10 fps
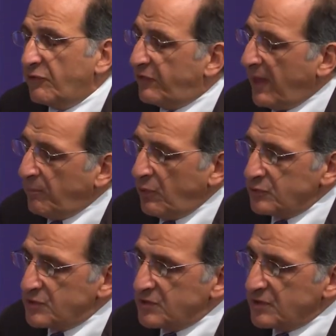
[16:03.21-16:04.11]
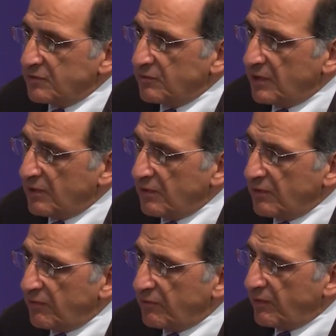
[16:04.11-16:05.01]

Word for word: that poses a, a,